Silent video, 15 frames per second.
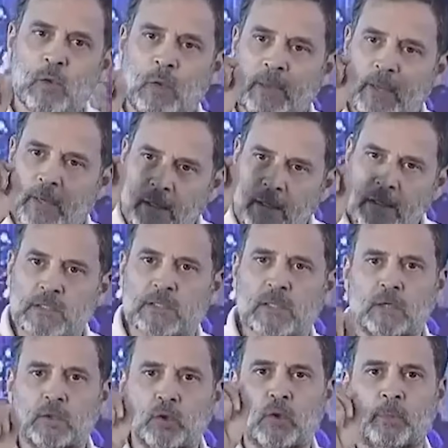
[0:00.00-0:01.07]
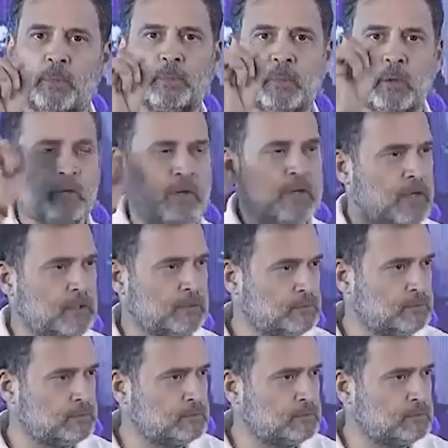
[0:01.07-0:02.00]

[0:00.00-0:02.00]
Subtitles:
this will be an insult to the people of India.